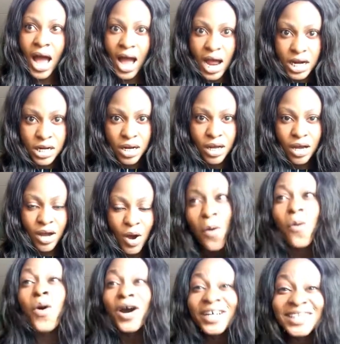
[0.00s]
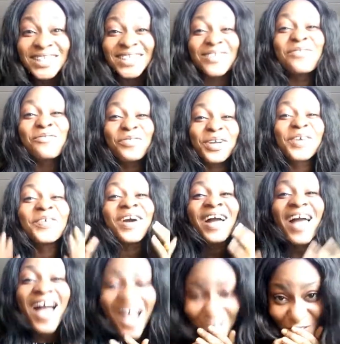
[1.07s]
and what the real
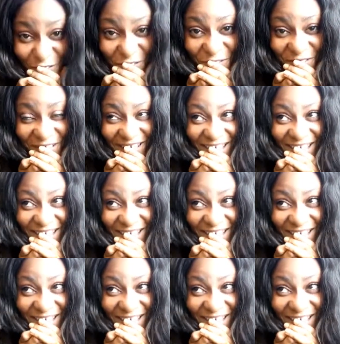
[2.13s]
F,